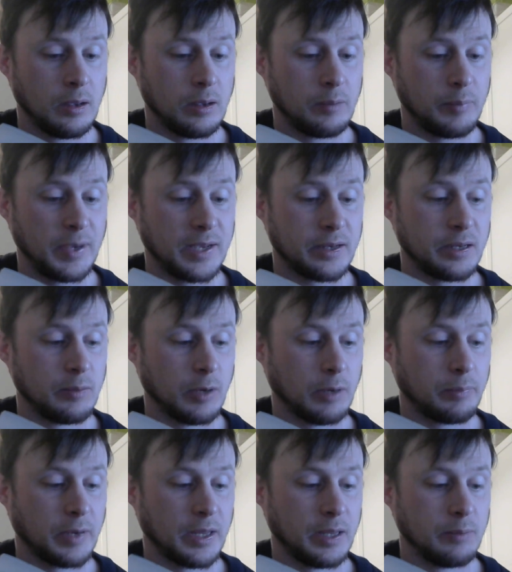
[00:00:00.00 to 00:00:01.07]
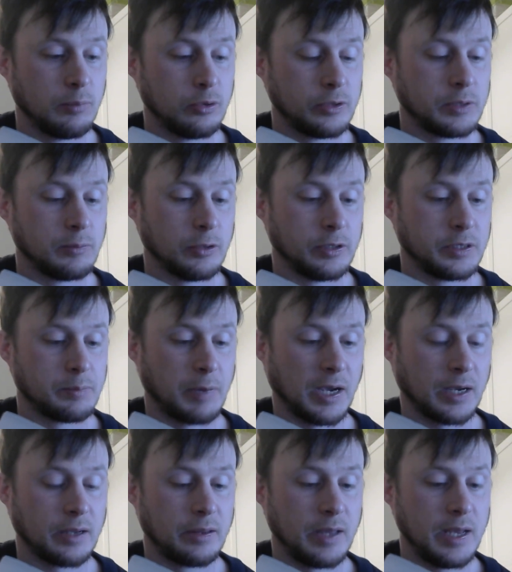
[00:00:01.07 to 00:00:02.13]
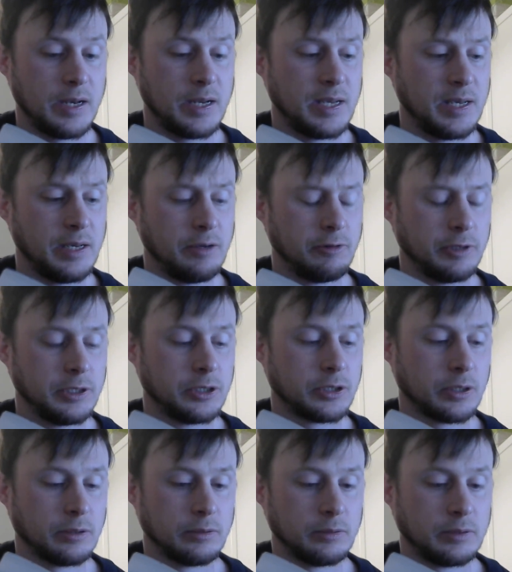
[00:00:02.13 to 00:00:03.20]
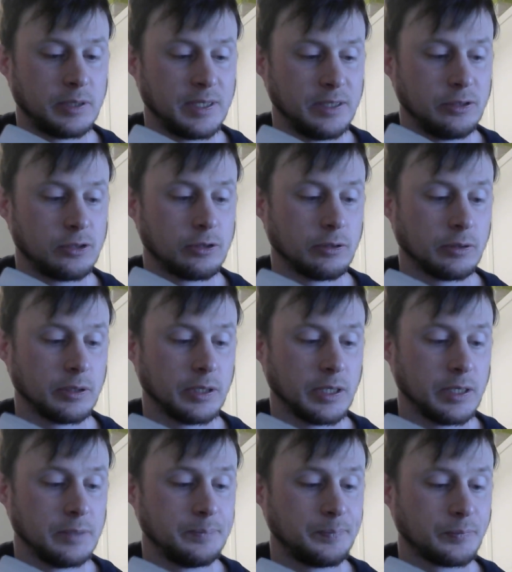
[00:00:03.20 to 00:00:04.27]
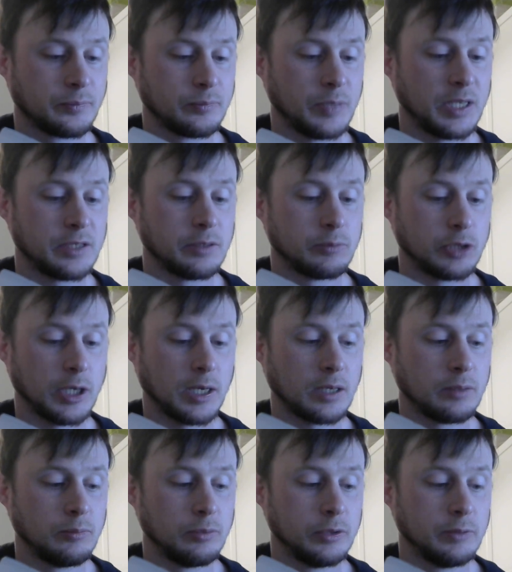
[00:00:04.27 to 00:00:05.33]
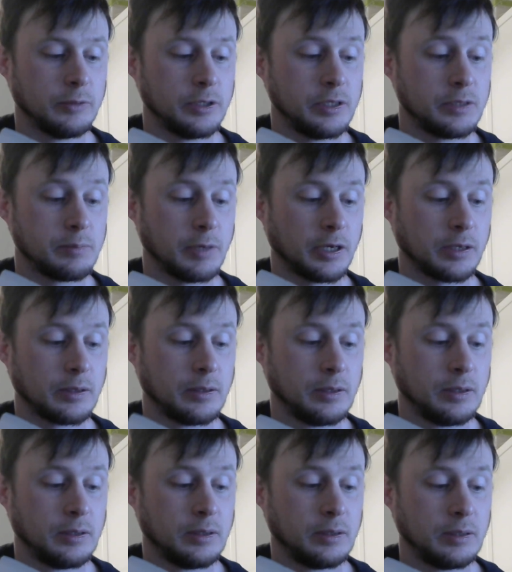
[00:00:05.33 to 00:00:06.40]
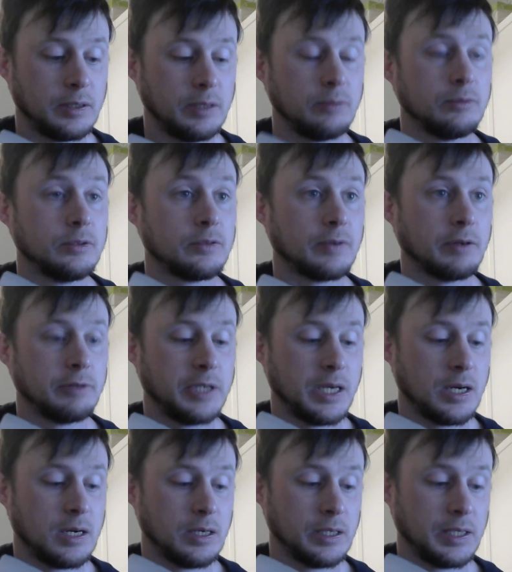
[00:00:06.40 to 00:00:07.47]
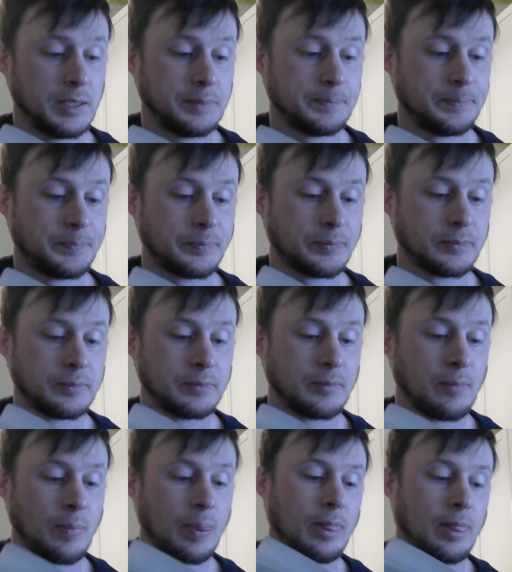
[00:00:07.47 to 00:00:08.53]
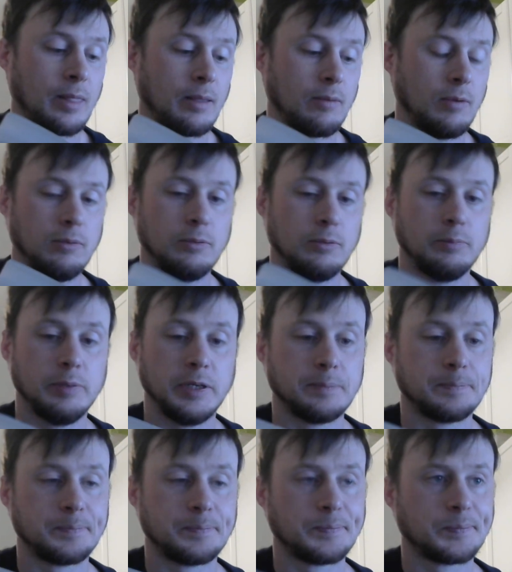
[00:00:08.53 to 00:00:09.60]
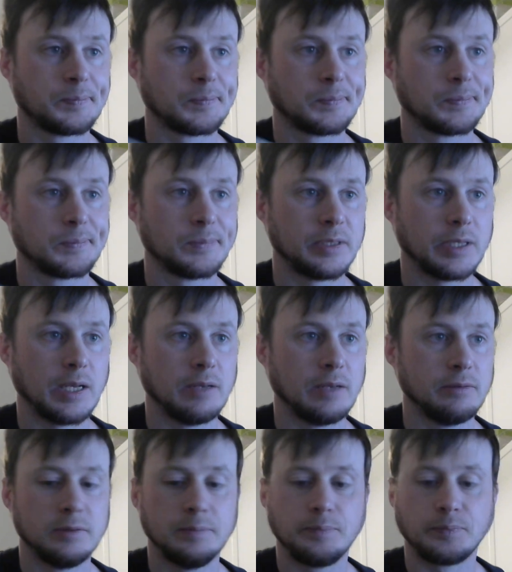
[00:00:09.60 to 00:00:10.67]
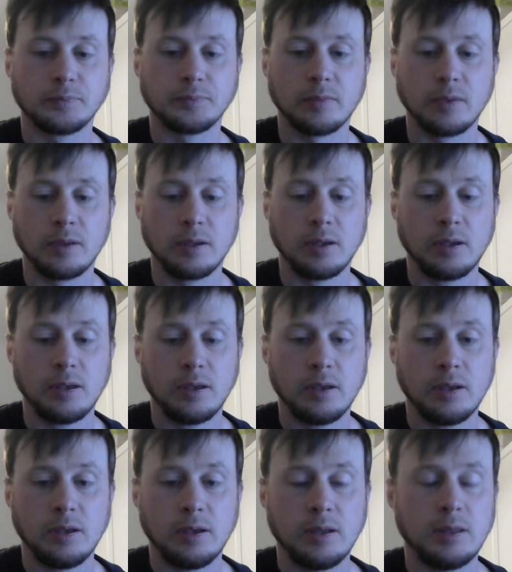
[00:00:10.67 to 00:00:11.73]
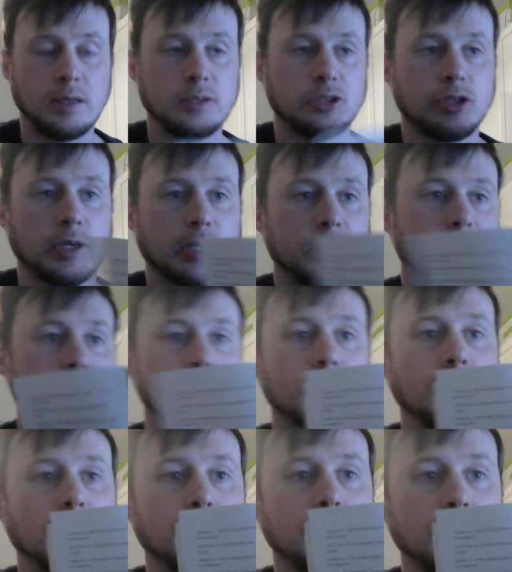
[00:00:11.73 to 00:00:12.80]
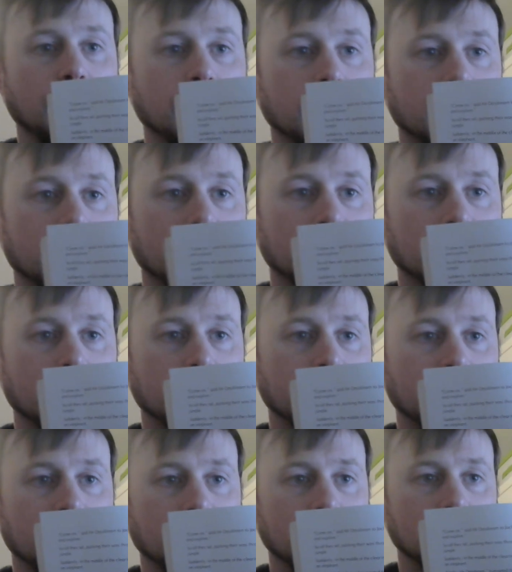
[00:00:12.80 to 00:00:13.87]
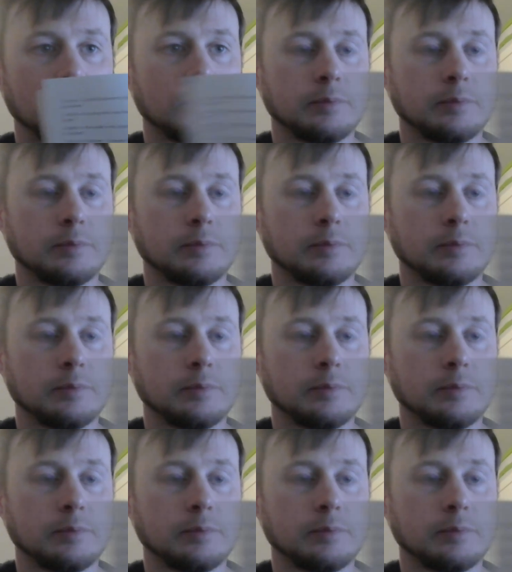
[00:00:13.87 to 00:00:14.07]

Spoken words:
Picked him up and then put him on his back. Then he reached out his trunk again, picked up Jack and put him on his back. It was very high. Well, it would be. It's an elephant. There's Jack, he seems quite happy about being picked up by an elephant.